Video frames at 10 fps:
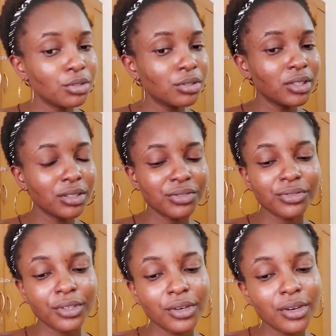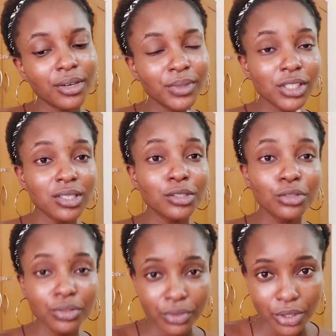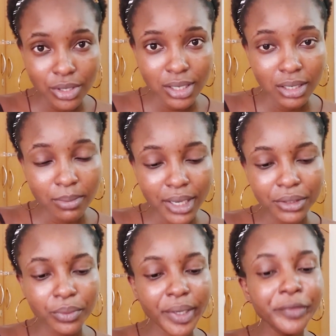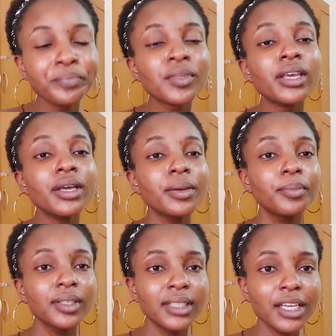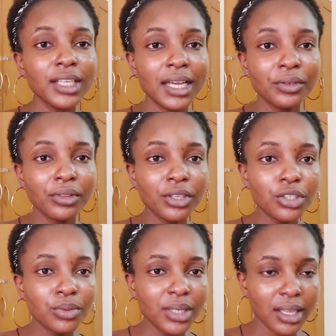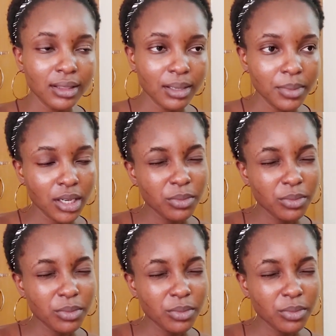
on the floor, which isn't good for your skin, by the way, but then I don't think you would get them here.